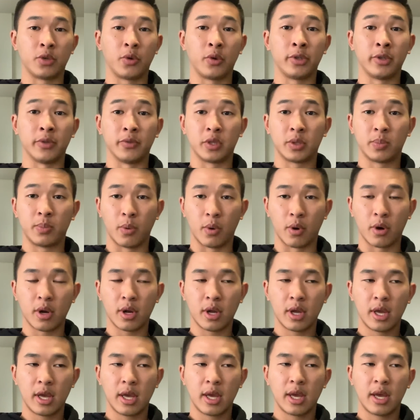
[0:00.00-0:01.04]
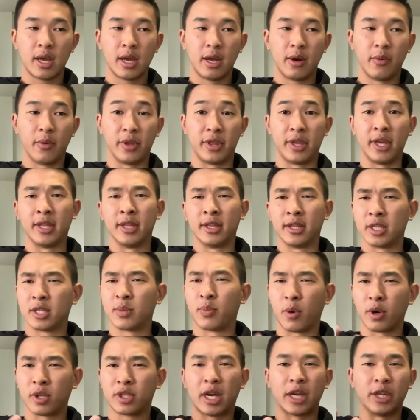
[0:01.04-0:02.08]
choice of sport within the
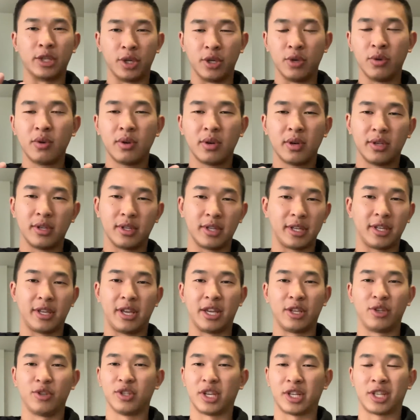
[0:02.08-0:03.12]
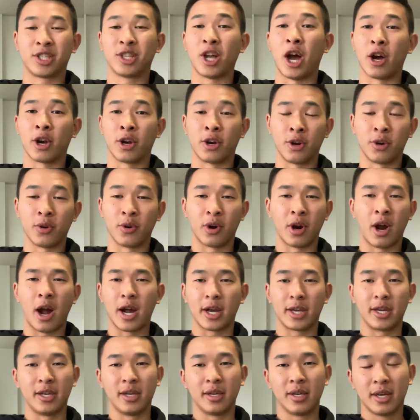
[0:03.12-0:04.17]
sports I do. You can't choose like soccer or
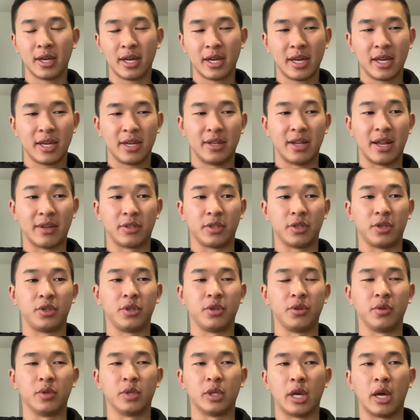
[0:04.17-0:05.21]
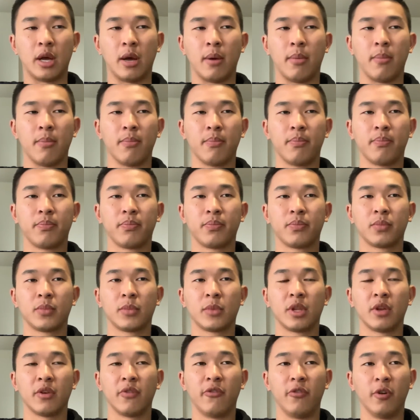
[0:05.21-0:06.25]
hockey. You have to choose
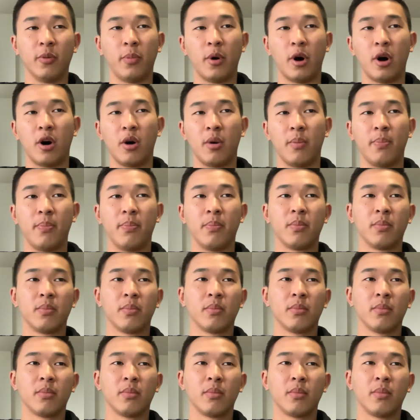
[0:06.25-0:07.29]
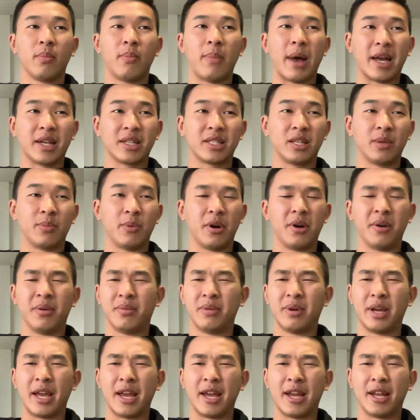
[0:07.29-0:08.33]
football,
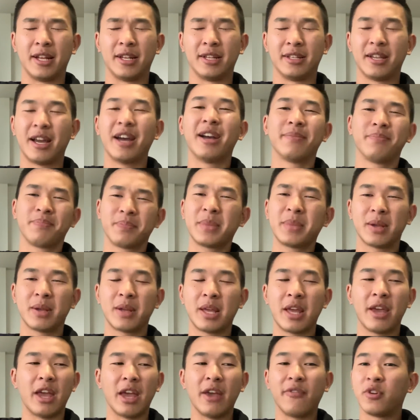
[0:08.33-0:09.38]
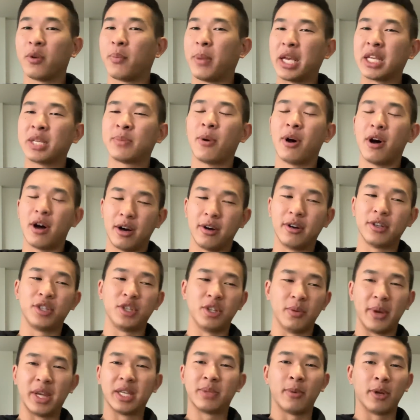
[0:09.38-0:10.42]
basketball, and if you're baseball, I'll let you
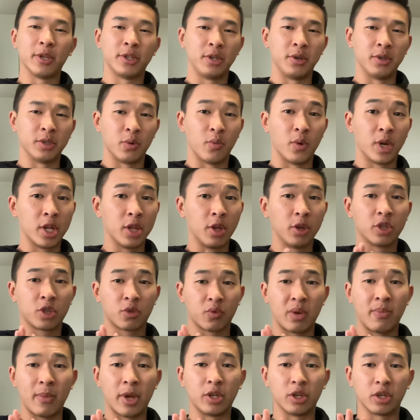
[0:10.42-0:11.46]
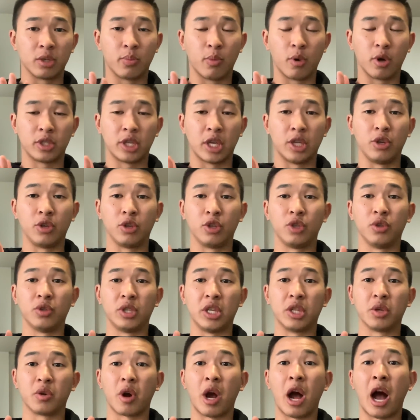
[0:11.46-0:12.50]
do baseball too. So one of those three major sports, and you can choose
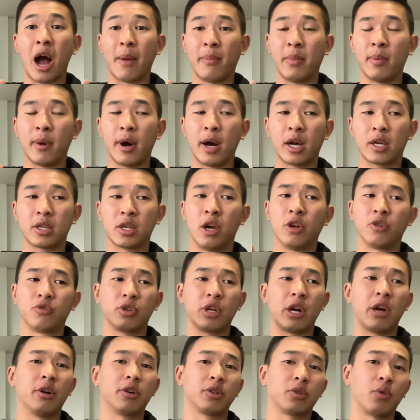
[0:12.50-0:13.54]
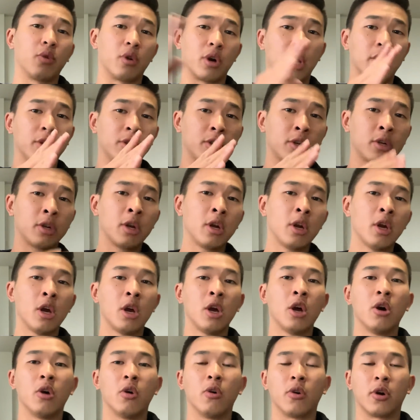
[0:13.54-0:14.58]
either a hobby box, $100 or under,
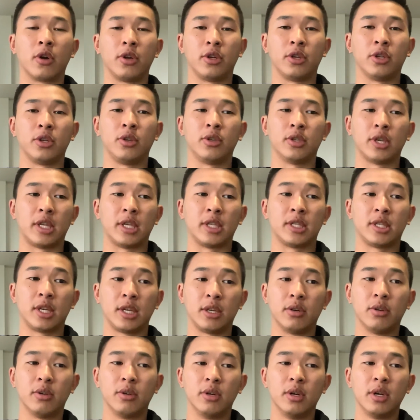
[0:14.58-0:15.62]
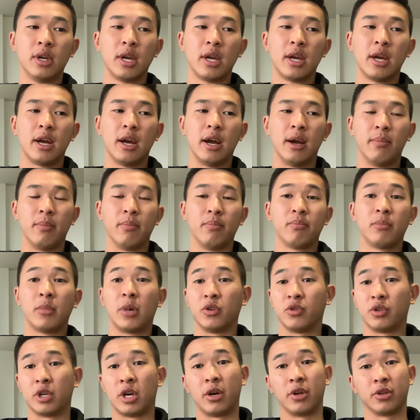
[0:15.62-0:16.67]
or you can choose a single,
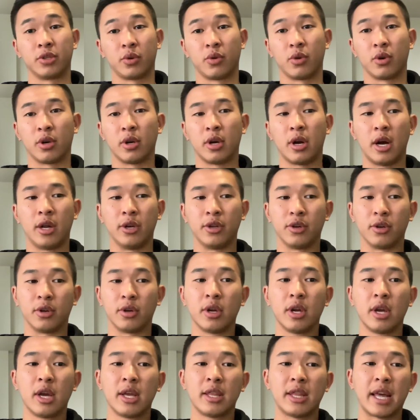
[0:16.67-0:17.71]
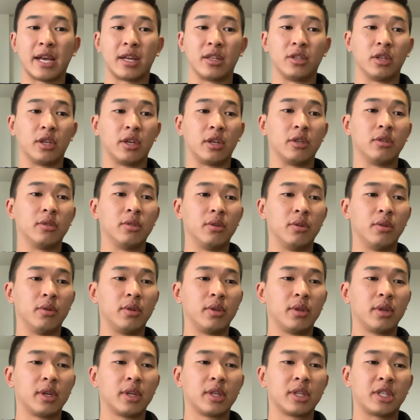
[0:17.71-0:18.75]
$100 or under. That can
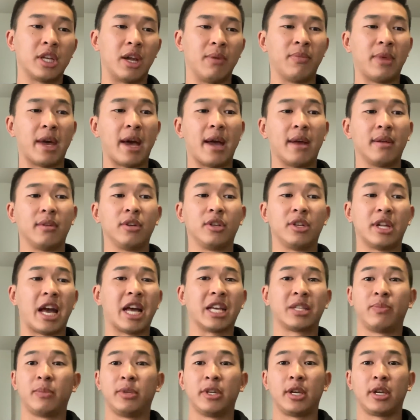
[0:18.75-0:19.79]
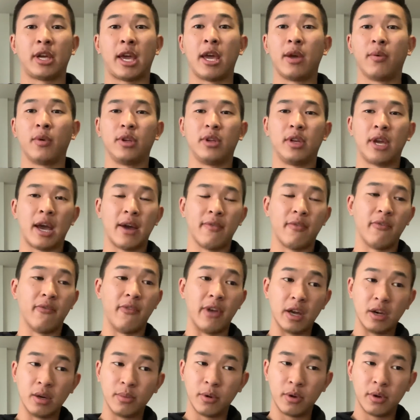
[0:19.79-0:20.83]
include some that you can ask me like, hey, what do you have
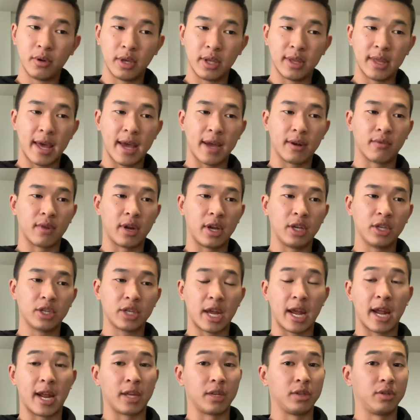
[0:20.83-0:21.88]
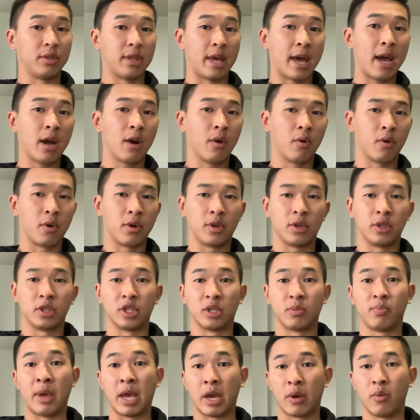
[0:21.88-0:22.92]
available in that range? And I can do that, or you can
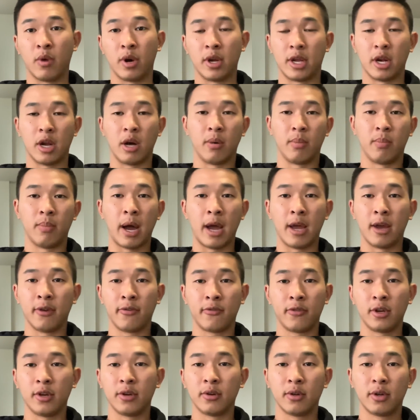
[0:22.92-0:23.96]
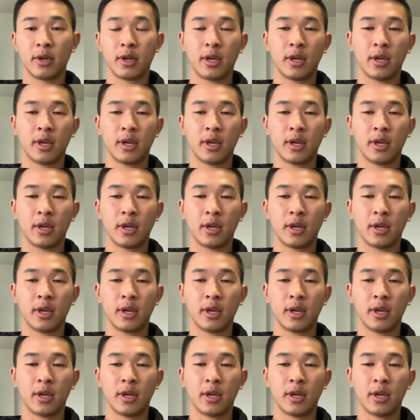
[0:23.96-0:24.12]
just pick one and I'll buy it for you.